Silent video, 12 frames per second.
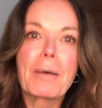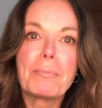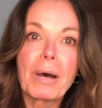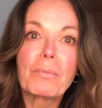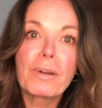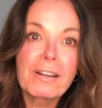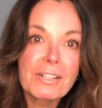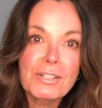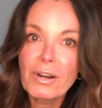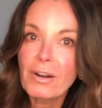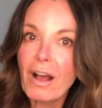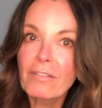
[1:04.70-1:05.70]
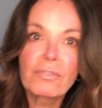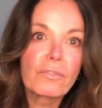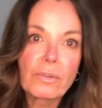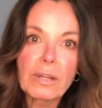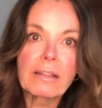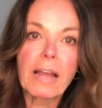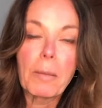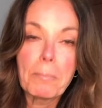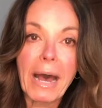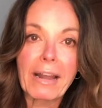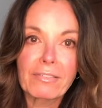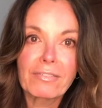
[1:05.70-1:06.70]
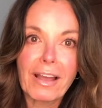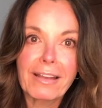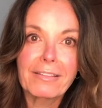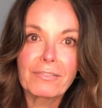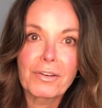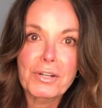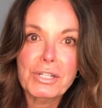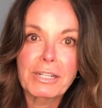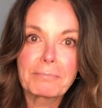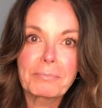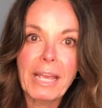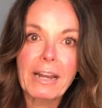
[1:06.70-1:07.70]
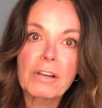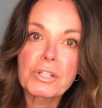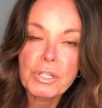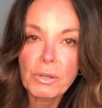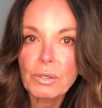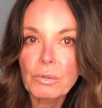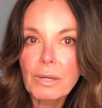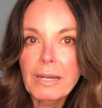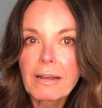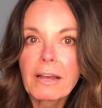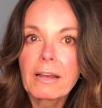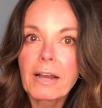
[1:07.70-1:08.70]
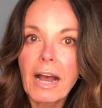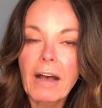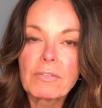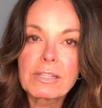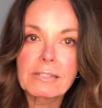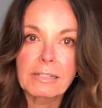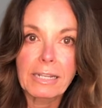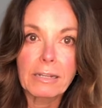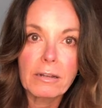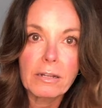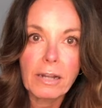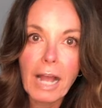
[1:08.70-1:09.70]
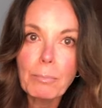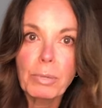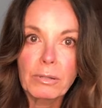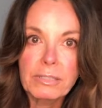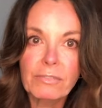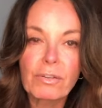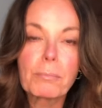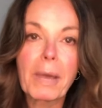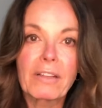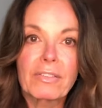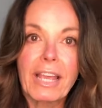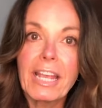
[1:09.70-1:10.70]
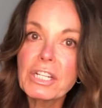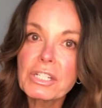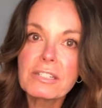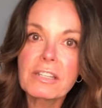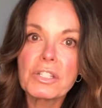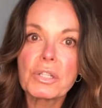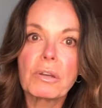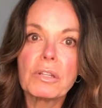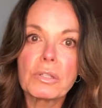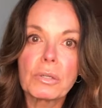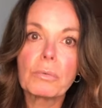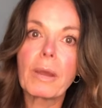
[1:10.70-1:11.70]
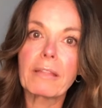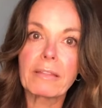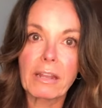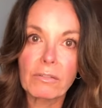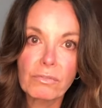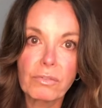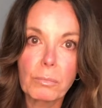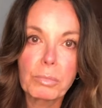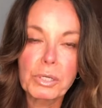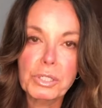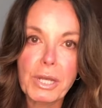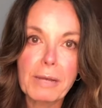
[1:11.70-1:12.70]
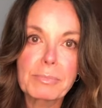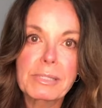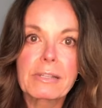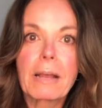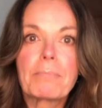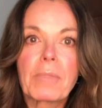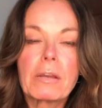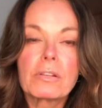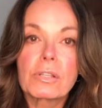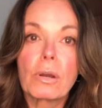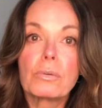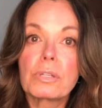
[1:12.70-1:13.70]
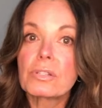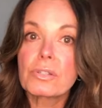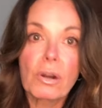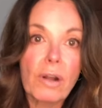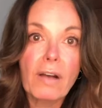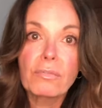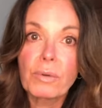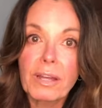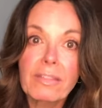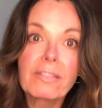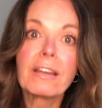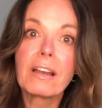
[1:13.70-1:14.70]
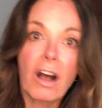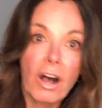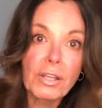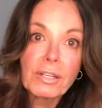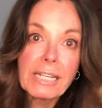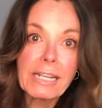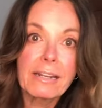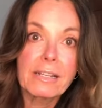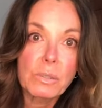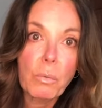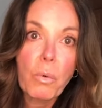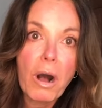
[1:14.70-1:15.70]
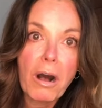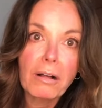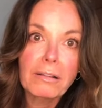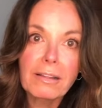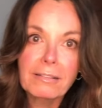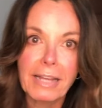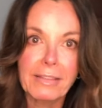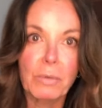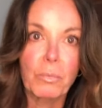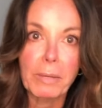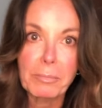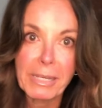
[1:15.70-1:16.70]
but we're going to start off a modified version, and I'll show you obviously a couple of different modifications that you can do and then full push-ups. So to start off with, all you need is a wall like the one